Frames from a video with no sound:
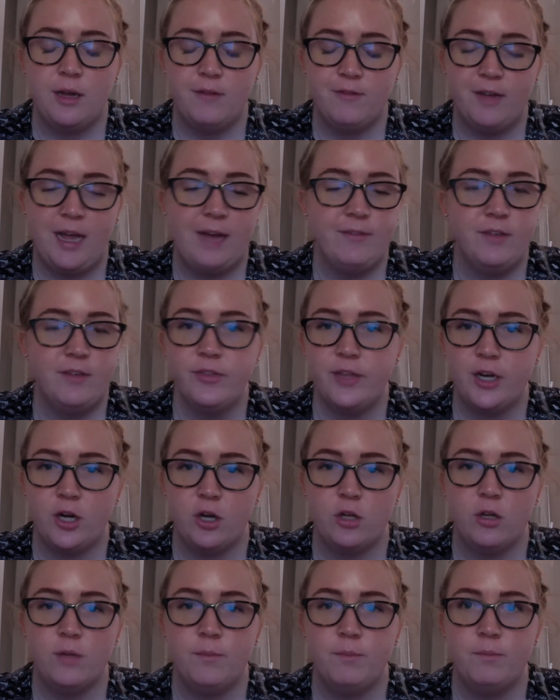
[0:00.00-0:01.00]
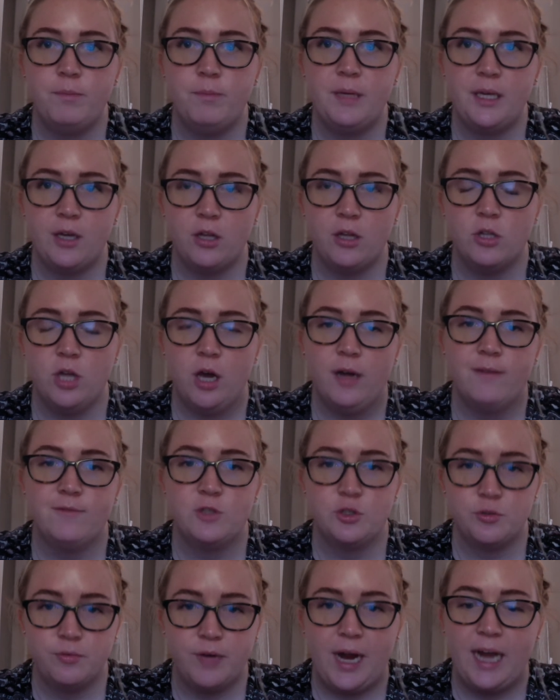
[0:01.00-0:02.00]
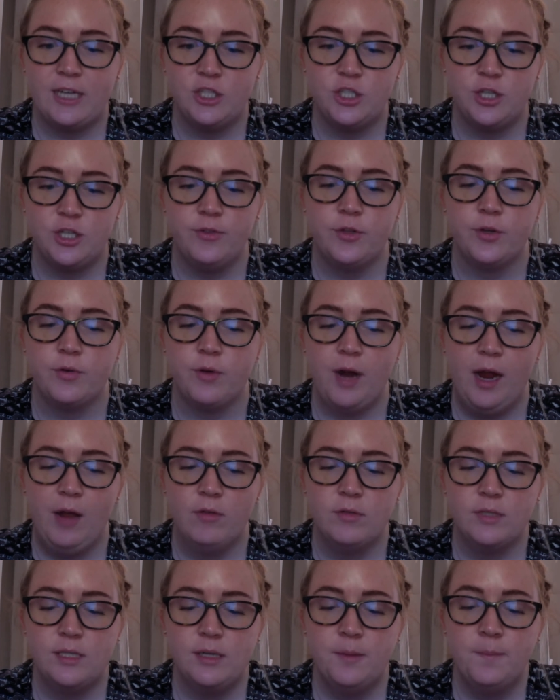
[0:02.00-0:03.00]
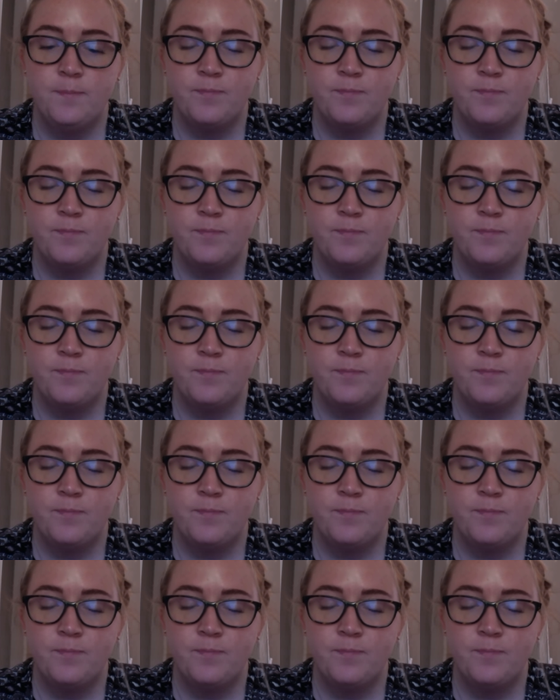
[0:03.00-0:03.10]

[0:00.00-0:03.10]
having there be a lot of trash on the ground.